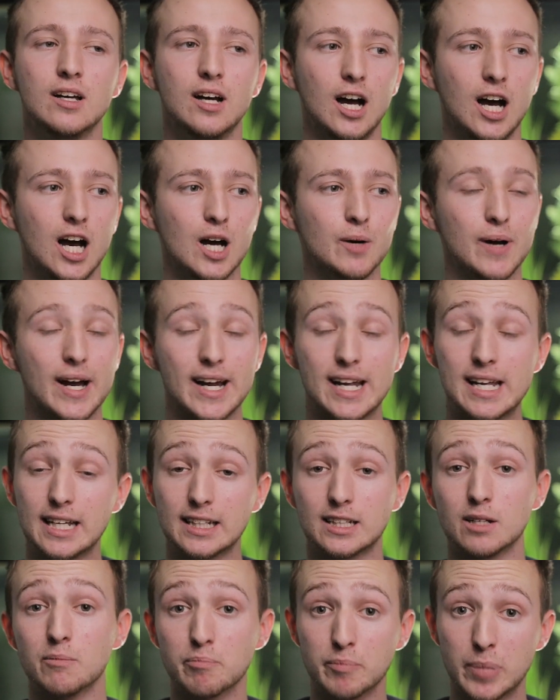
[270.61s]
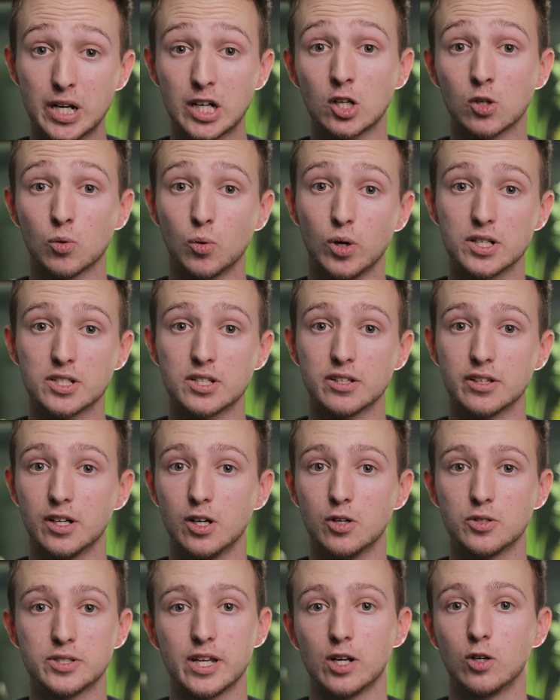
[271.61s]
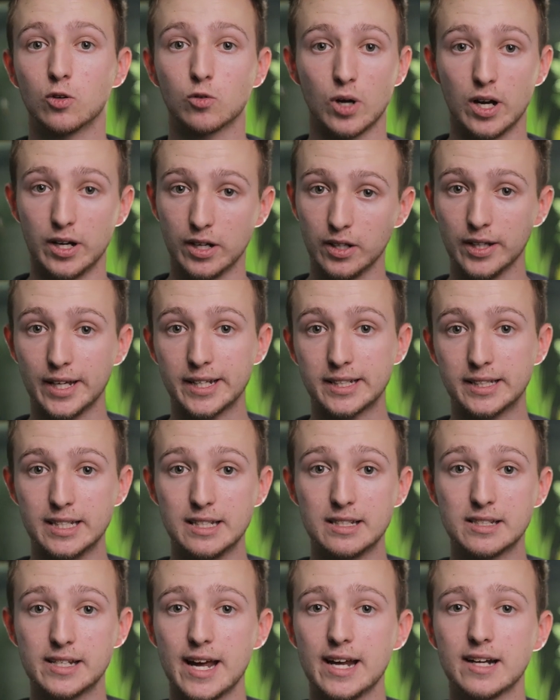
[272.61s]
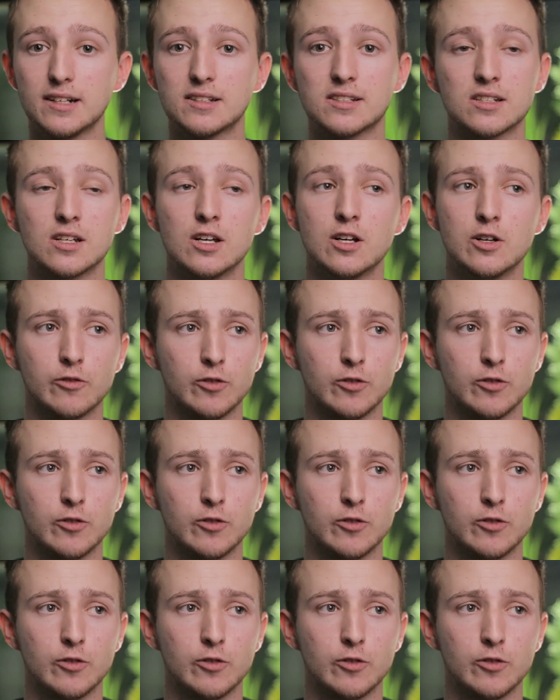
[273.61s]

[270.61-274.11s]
I can get the bigger ones of those that'll run on like these tanks